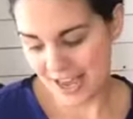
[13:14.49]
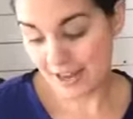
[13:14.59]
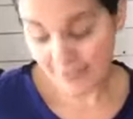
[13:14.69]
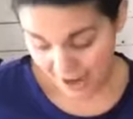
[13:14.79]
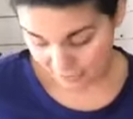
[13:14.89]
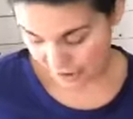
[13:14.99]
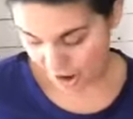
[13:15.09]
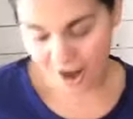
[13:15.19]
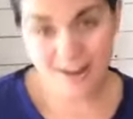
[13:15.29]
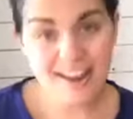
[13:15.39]
in that
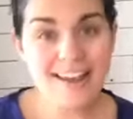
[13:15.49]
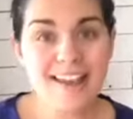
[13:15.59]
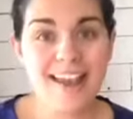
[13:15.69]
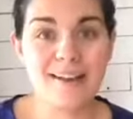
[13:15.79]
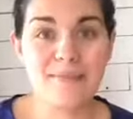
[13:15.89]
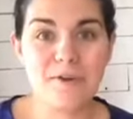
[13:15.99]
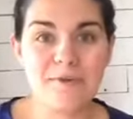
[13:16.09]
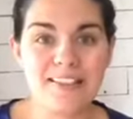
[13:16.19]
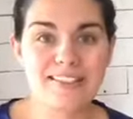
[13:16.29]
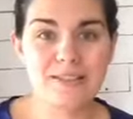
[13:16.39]
regard, and I'm
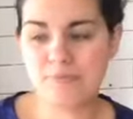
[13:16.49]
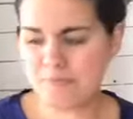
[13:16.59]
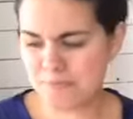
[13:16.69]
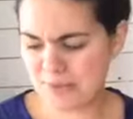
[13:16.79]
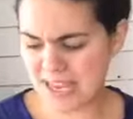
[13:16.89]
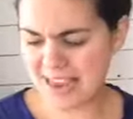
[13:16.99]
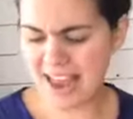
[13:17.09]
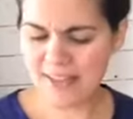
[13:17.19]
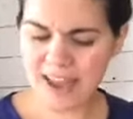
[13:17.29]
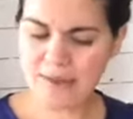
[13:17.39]
hoping to be
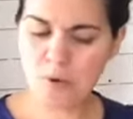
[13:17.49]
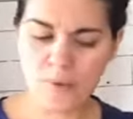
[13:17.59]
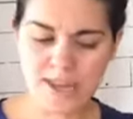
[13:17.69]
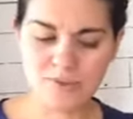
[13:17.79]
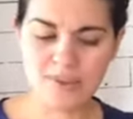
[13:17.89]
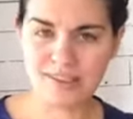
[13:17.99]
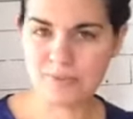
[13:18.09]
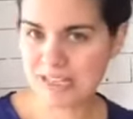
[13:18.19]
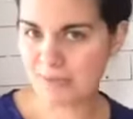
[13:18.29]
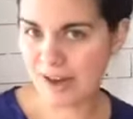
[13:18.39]
at that point with this
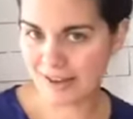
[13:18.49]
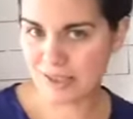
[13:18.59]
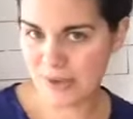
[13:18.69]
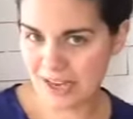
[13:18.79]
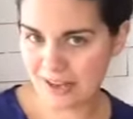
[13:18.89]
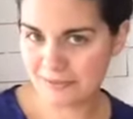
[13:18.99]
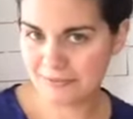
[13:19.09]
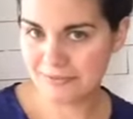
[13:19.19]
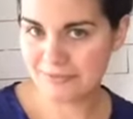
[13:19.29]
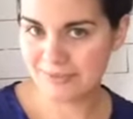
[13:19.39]
piece by next week.
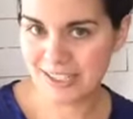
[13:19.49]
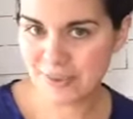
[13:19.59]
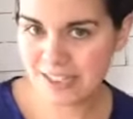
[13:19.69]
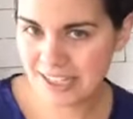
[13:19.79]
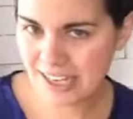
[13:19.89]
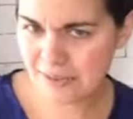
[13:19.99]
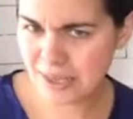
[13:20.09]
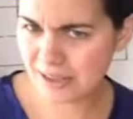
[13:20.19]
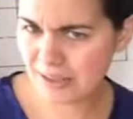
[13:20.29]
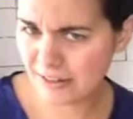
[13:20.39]
This one is taking
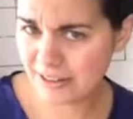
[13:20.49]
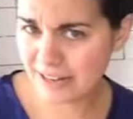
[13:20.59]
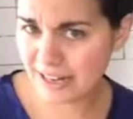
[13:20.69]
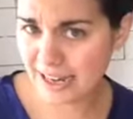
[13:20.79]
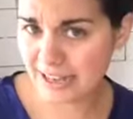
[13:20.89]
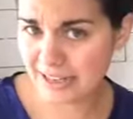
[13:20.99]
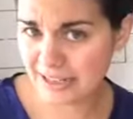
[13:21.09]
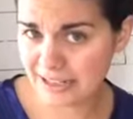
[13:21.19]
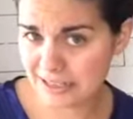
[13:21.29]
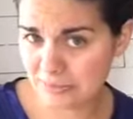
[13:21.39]
me longer than I had
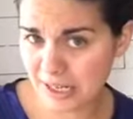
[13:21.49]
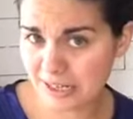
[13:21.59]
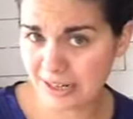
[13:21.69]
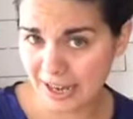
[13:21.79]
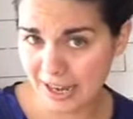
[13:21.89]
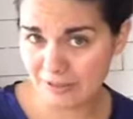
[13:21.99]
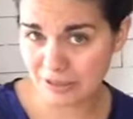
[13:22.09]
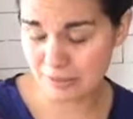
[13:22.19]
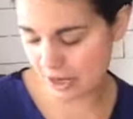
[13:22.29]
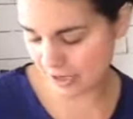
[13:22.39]
anticipated. I have
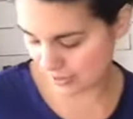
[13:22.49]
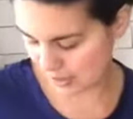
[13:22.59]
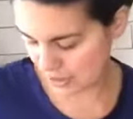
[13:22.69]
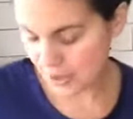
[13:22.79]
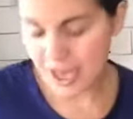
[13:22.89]
to be honest with you.